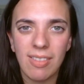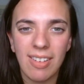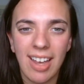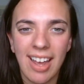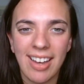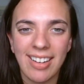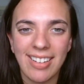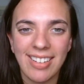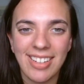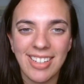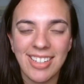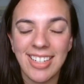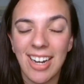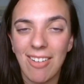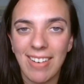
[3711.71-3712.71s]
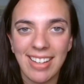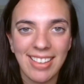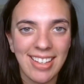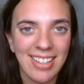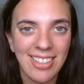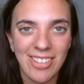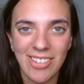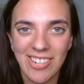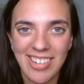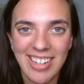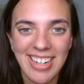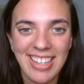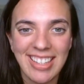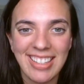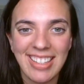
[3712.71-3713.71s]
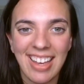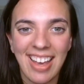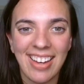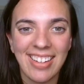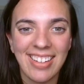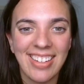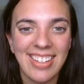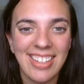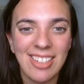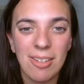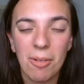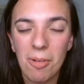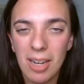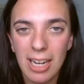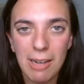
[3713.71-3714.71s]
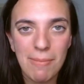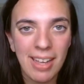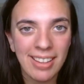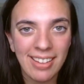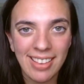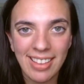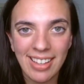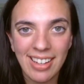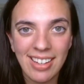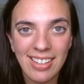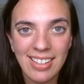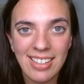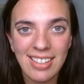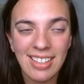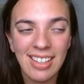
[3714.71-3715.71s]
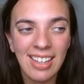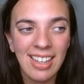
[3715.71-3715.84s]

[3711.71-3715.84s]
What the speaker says: and sharing these stories and talking about the things